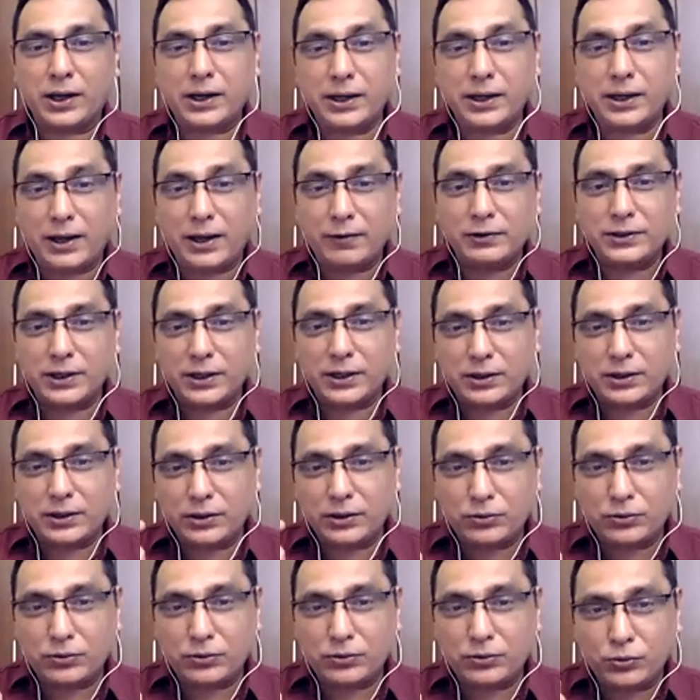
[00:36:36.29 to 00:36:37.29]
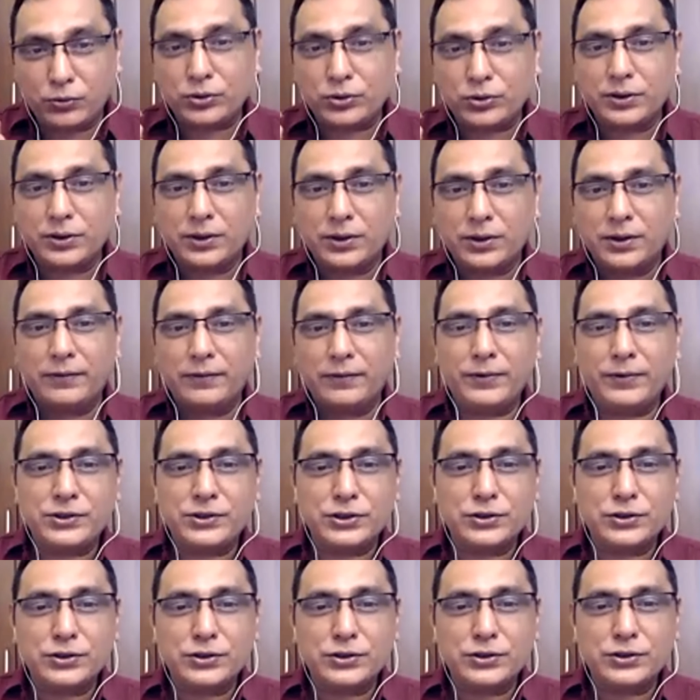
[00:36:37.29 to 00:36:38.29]
And again, I will take a route
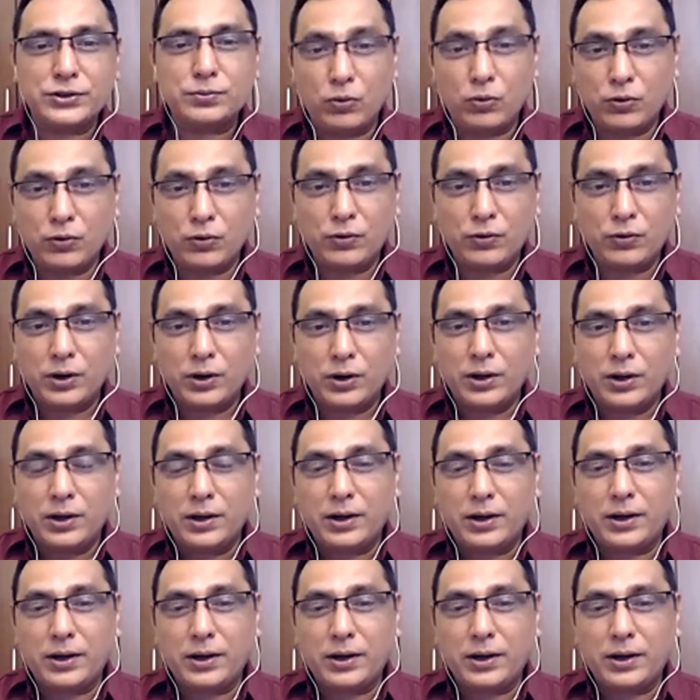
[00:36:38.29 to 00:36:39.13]
which is more